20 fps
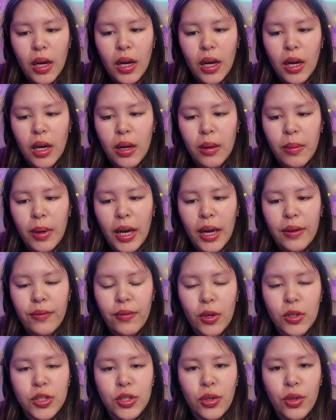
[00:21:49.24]

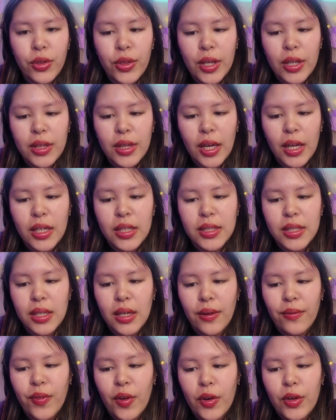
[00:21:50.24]
I've also think that it's,
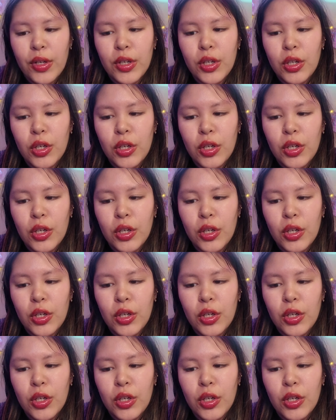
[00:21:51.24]
like, a very